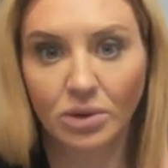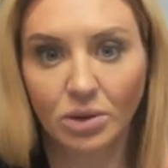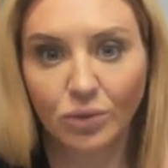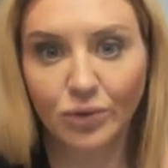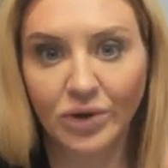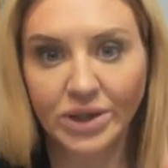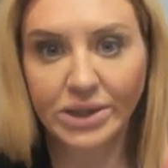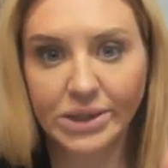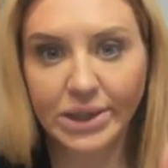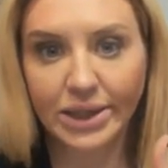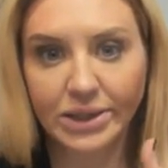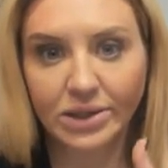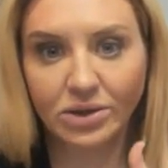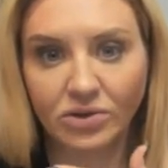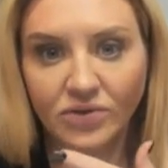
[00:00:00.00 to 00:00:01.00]
don't forget to
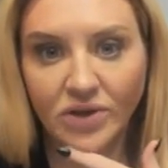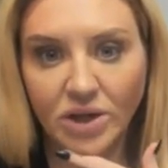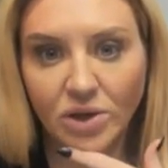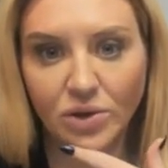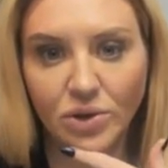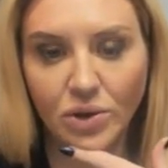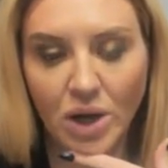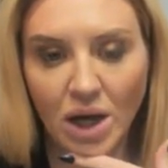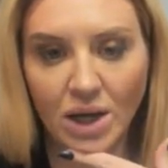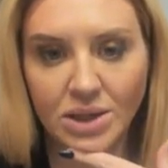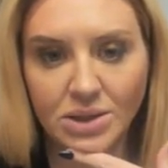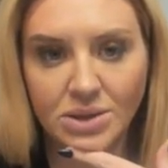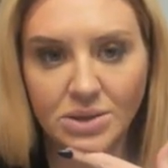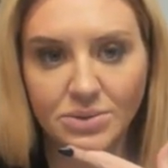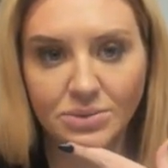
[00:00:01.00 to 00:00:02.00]
like this video, you
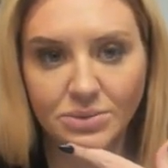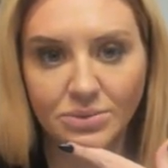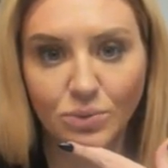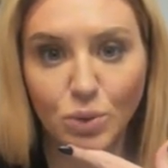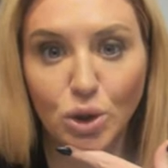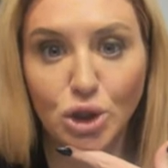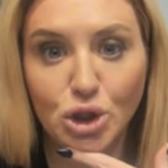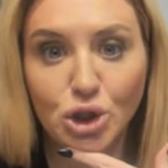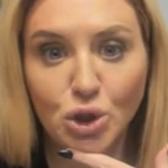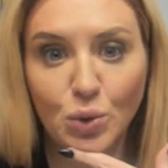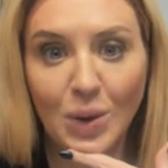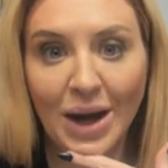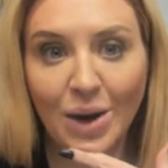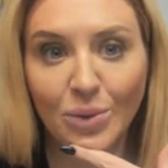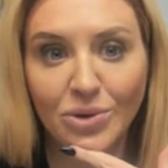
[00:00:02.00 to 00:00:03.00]
guys. We're
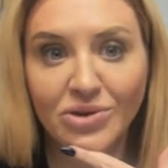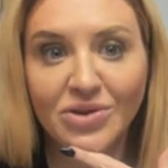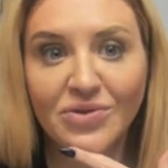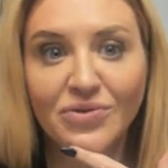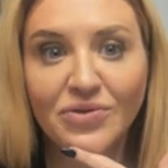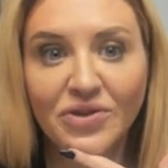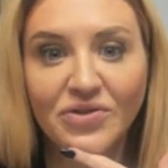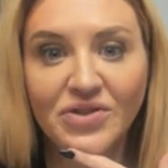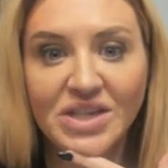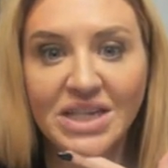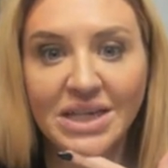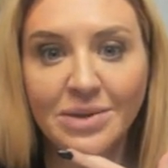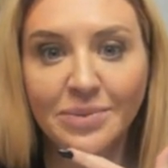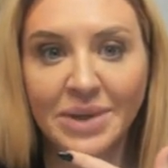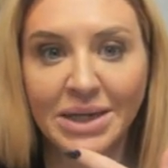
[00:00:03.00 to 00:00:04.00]
two hours and
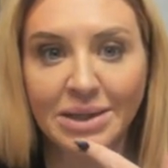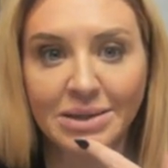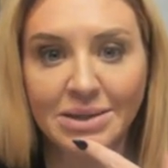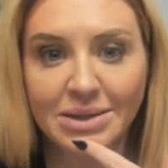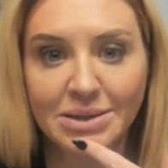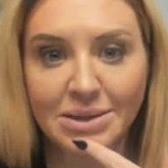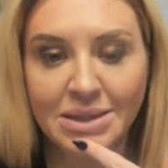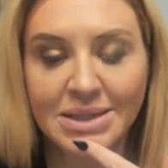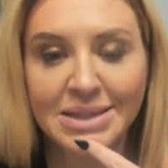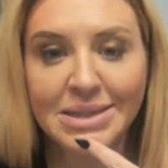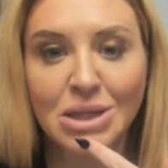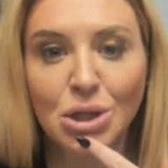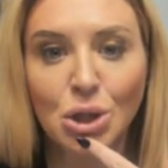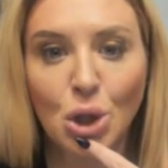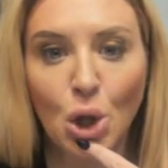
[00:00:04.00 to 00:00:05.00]
15 minutes. This is
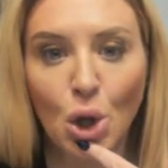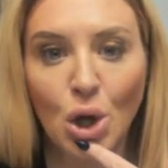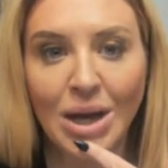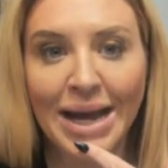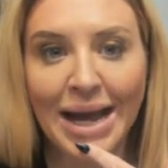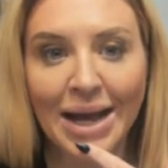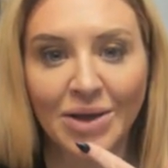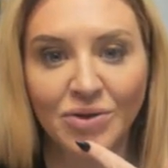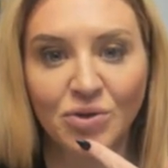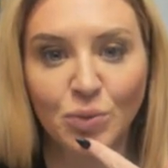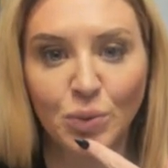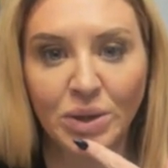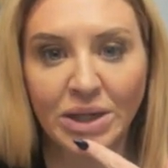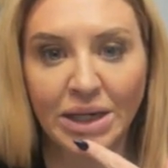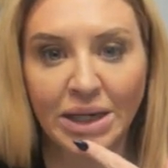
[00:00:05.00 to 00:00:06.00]
a long ass
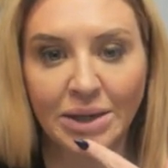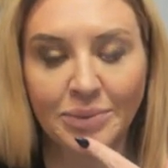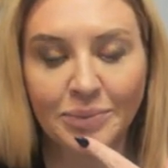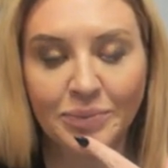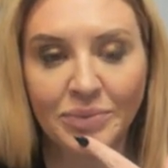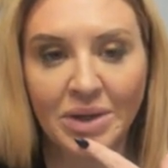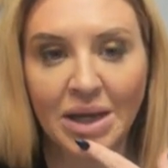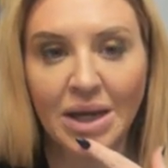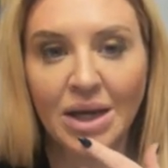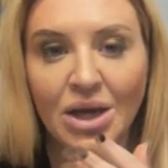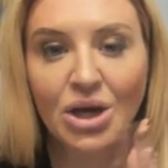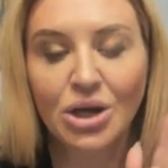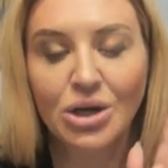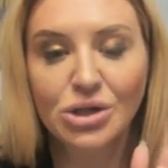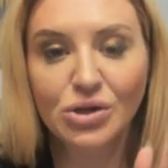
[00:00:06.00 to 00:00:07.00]
reading.
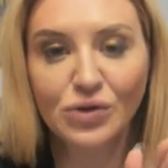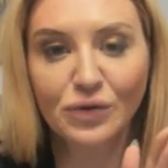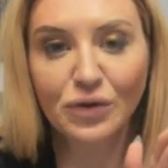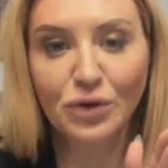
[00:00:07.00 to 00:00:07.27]
Just